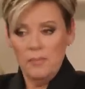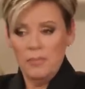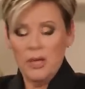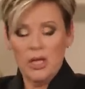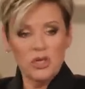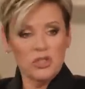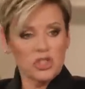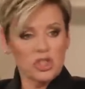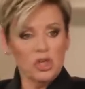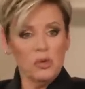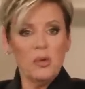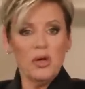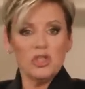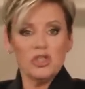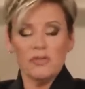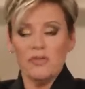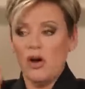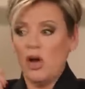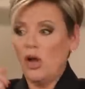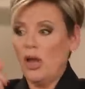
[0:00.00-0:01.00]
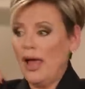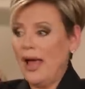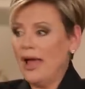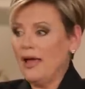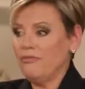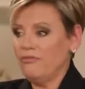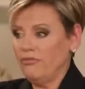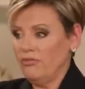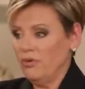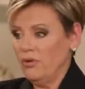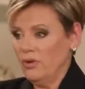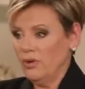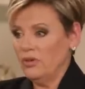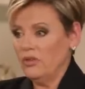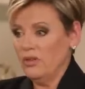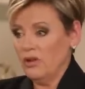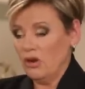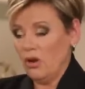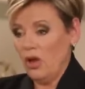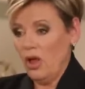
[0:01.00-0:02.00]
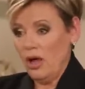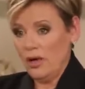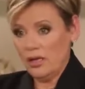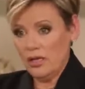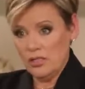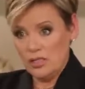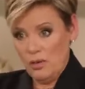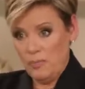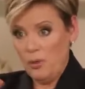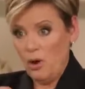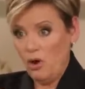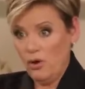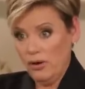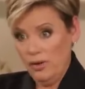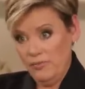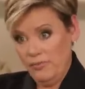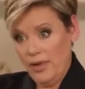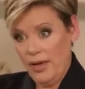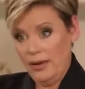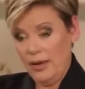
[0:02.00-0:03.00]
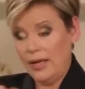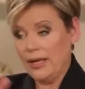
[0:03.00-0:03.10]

Because so much of our life, the clock is a part of that.